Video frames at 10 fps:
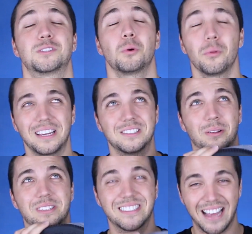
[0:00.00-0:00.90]
saw these
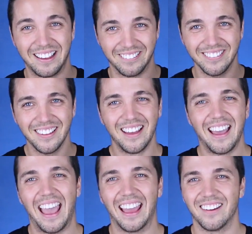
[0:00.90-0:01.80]
on sale,
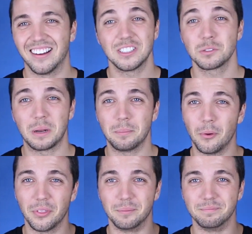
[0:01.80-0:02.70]
and I just went and
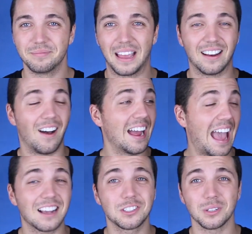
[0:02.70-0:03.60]
bought them. And I
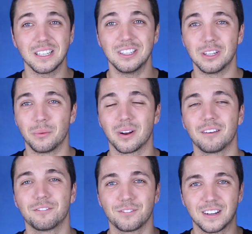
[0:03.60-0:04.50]
actually, you know what,
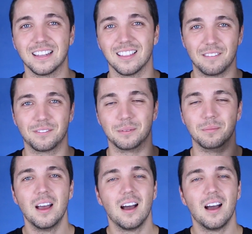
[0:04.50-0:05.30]
I freaking love them.